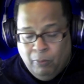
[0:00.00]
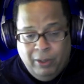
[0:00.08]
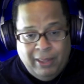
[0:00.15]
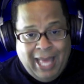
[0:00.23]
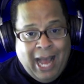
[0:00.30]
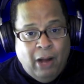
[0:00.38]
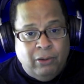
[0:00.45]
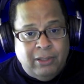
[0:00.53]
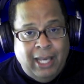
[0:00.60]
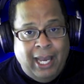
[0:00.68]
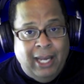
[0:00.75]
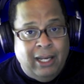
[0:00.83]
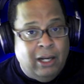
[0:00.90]
Without
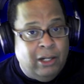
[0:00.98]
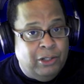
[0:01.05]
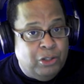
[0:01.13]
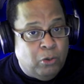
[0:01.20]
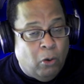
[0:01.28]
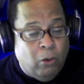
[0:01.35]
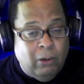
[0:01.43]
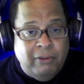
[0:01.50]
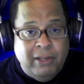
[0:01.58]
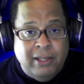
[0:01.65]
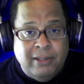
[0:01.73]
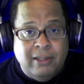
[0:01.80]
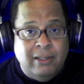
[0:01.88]
a control of
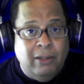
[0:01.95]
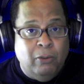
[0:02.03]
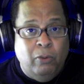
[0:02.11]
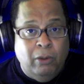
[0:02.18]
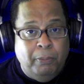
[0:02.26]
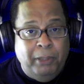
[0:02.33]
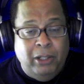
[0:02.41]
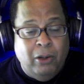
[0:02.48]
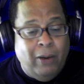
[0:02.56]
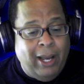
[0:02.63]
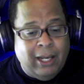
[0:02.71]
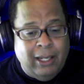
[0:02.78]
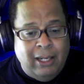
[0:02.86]
this, there will be no
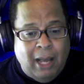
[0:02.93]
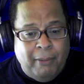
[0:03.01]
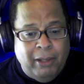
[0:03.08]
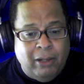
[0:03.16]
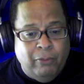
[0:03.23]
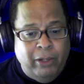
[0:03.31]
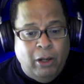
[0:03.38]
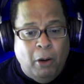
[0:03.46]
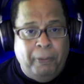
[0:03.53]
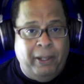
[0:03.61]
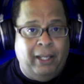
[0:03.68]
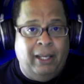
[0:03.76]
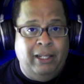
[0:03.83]
economic reopening.